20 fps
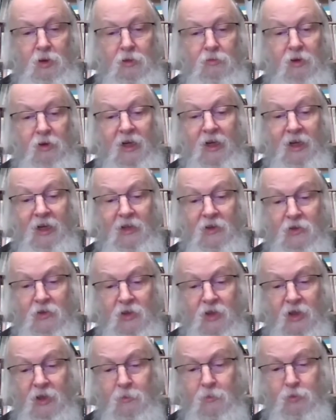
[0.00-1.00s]
threat
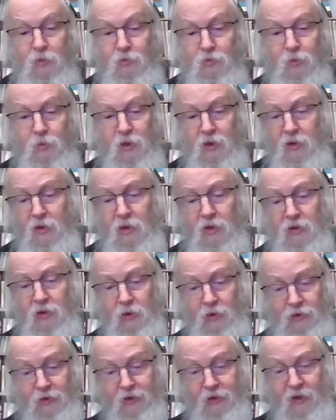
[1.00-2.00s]
landscape is
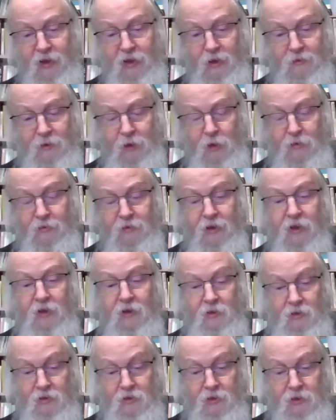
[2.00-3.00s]
constantly
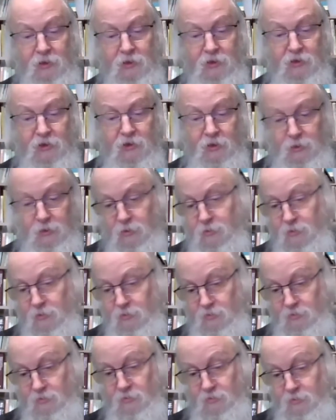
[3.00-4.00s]
evolving, and so
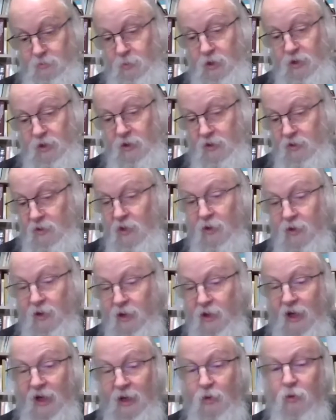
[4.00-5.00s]
we need to look
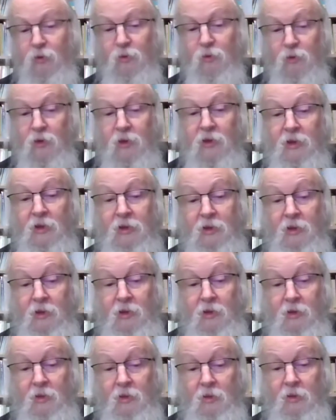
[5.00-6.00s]
at how
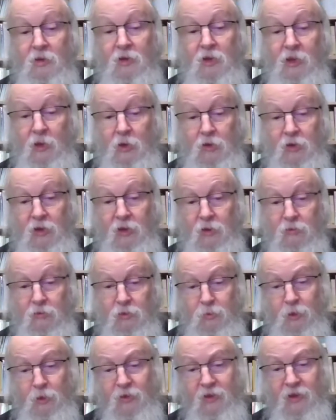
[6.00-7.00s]
the country is
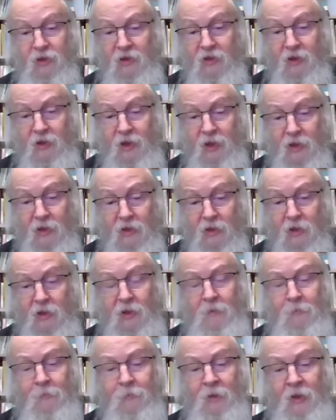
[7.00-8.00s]
responding to that.
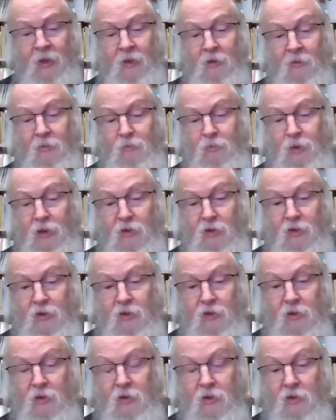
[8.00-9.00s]
But
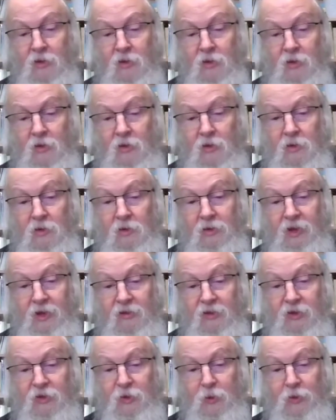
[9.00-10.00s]

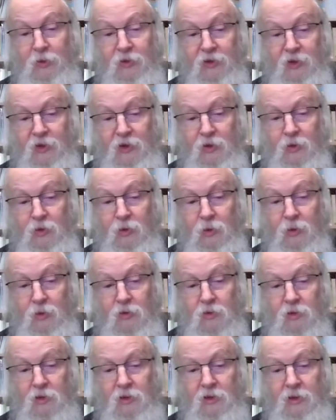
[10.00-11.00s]
there is also
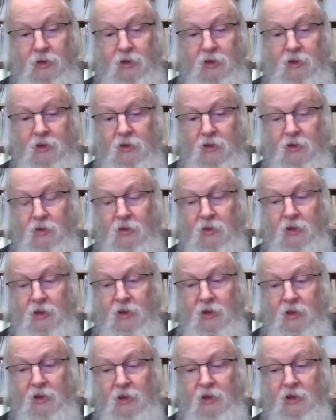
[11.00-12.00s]

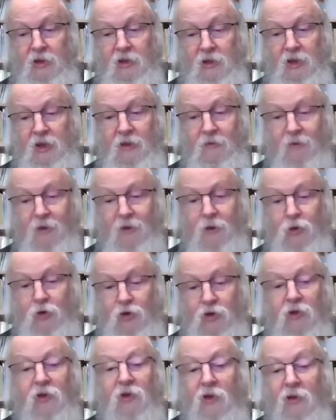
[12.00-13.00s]
a
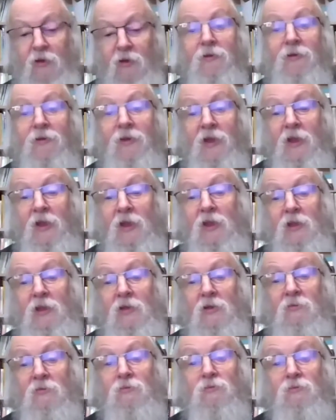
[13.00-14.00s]
evolution of
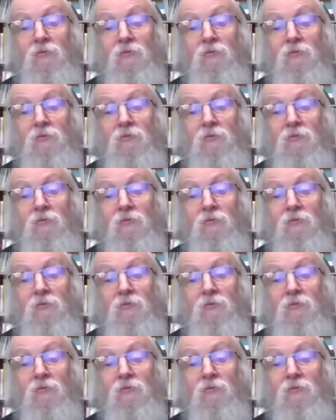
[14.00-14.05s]
the